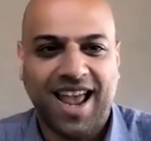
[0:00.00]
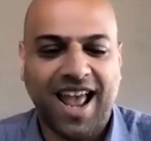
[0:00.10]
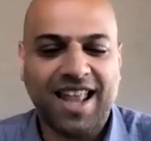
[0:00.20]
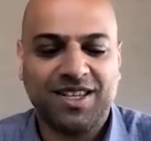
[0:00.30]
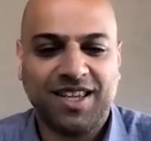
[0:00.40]

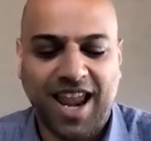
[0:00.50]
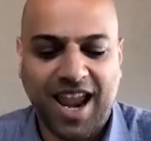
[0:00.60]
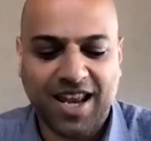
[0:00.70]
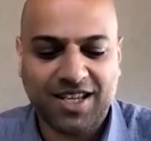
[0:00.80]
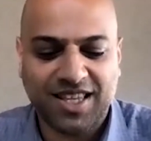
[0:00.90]

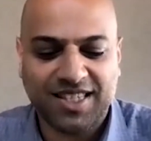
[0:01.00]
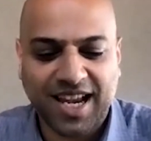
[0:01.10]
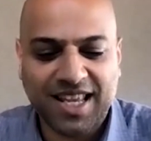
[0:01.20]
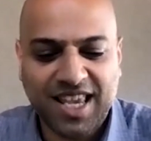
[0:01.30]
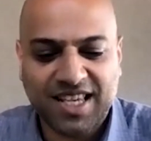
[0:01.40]
And the
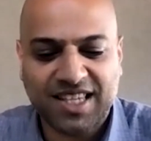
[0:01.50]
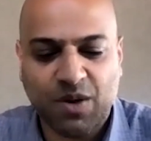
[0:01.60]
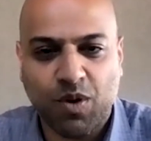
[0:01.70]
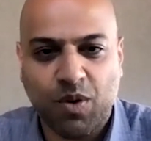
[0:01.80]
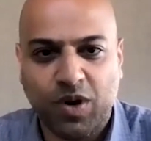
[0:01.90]
second thing is
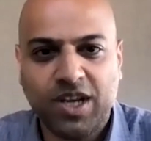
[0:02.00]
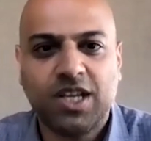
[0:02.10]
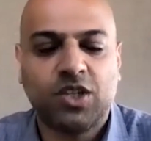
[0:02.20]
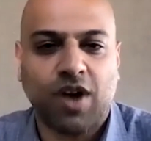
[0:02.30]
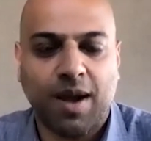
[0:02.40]
that when we
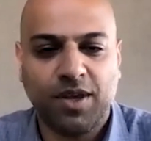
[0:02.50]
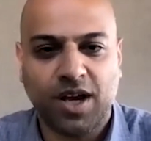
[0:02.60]
describe the